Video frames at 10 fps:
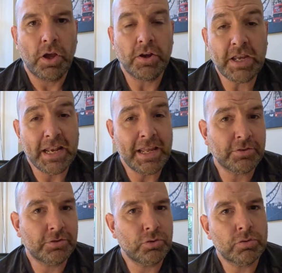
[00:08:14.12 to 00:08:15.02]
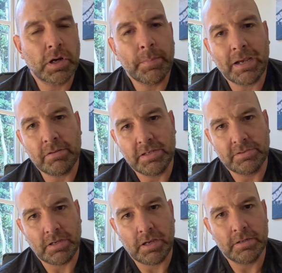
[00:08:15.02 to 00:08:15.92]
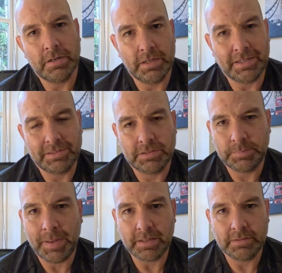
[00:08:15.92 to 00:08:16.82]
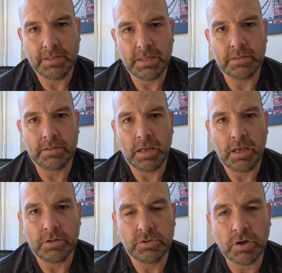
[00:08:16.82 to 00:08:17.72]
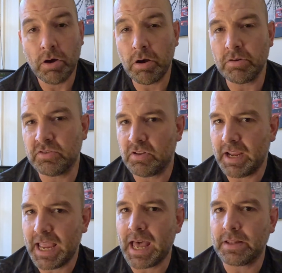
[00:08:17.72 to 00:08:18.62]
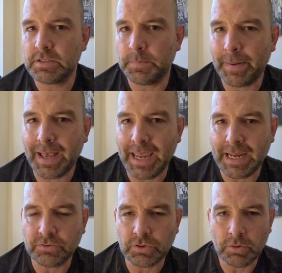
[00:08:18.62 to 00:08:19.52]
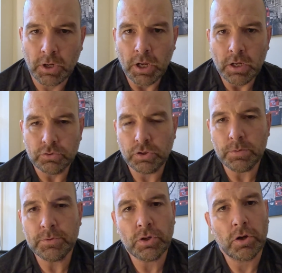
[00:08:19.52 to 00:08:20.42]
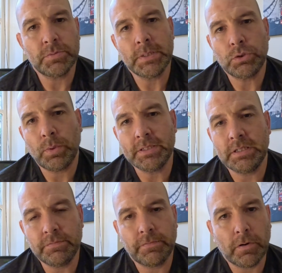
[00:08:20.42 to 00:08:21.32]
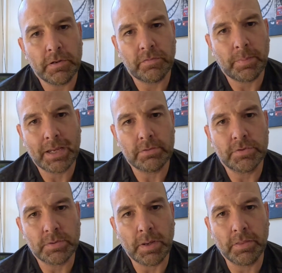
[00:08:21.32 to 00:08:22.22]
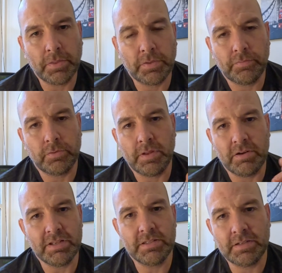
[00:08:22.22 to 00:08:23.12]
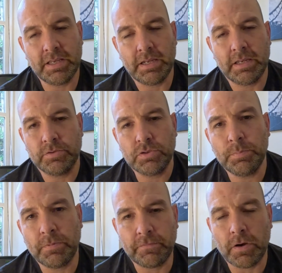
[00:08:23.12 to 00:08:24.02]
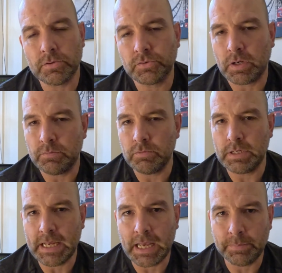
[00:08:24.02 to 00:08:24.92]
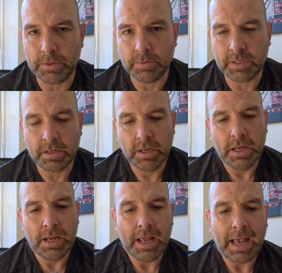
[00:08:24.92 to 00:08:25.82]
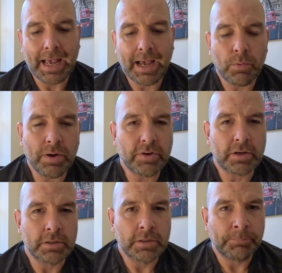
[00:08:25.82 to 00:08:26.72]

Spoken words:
Okay, let's talk about this unexpected charge that I had to pay. So Toob charged me £25 a month for their internet. It's super fast. I'm really happy with it. However,